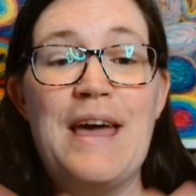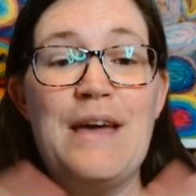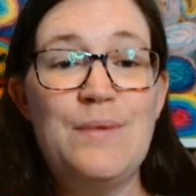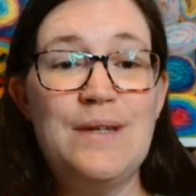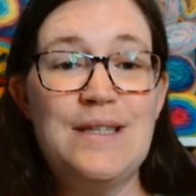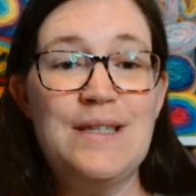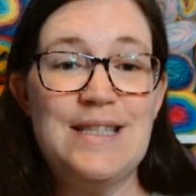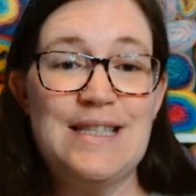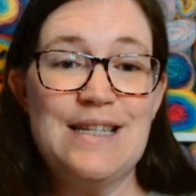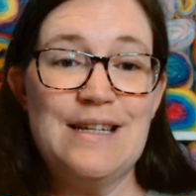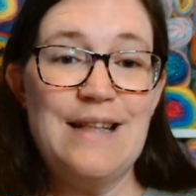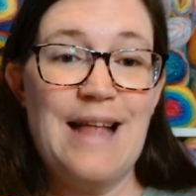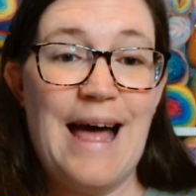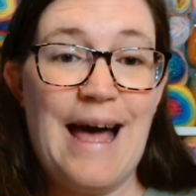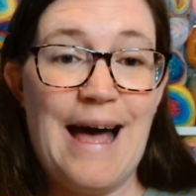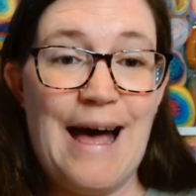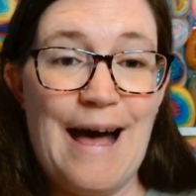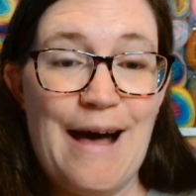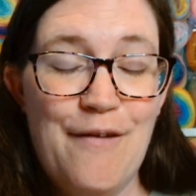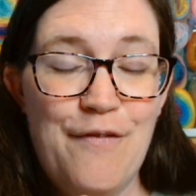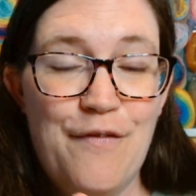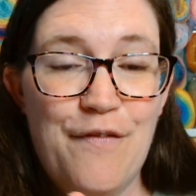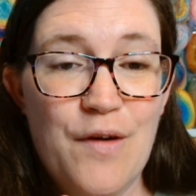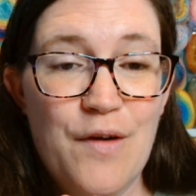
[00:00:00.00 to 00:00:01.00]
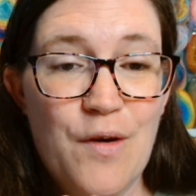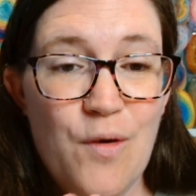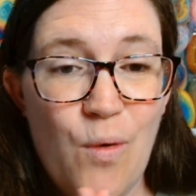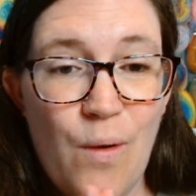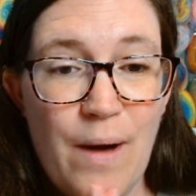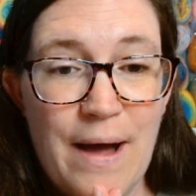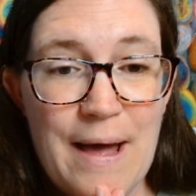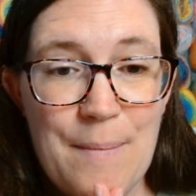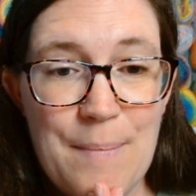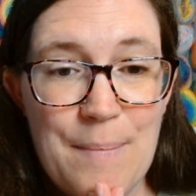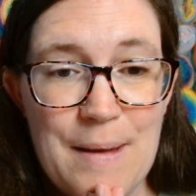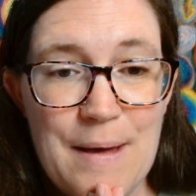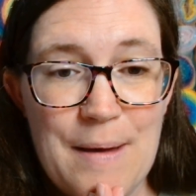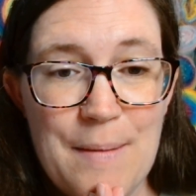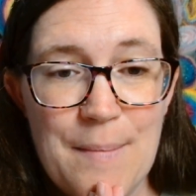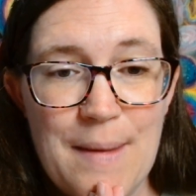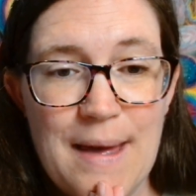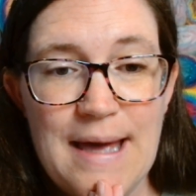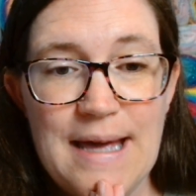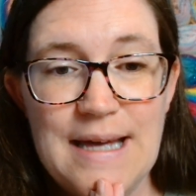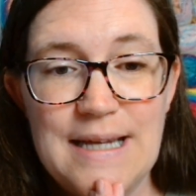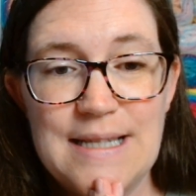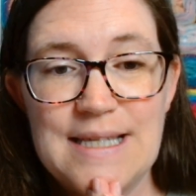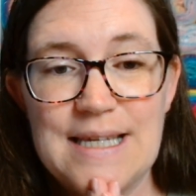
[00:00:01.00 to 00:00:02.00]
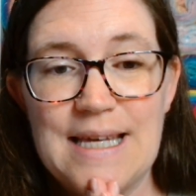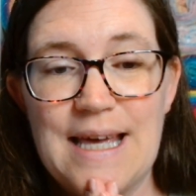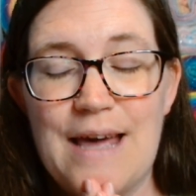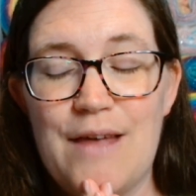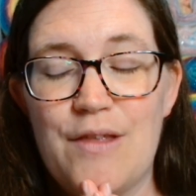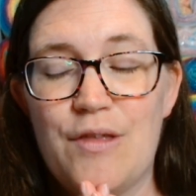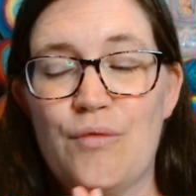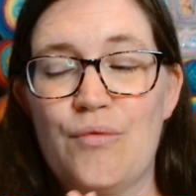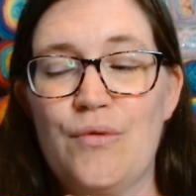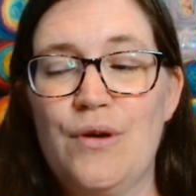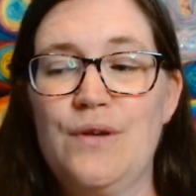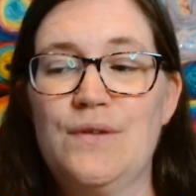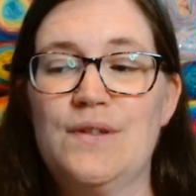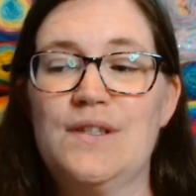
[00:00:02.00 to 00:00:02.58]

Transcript: We still have quite a bit of May to get through,